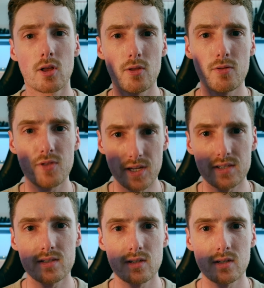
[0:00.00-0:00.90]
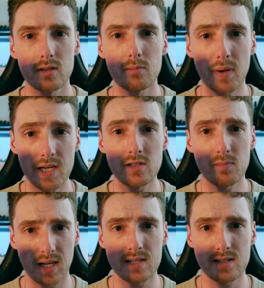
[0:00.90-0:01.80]
This piece
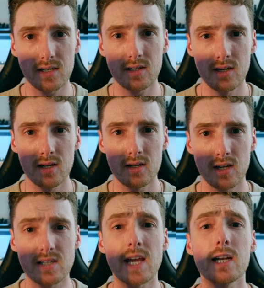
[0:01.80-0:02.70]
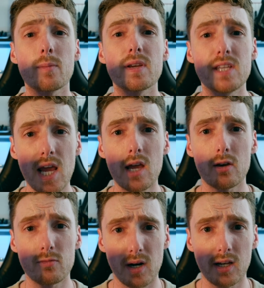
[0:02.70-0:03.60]
of plastic has taken up a year
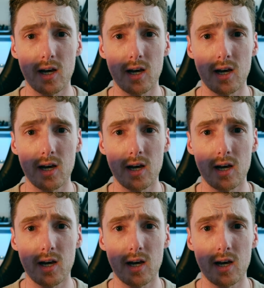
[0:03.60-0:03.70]
of my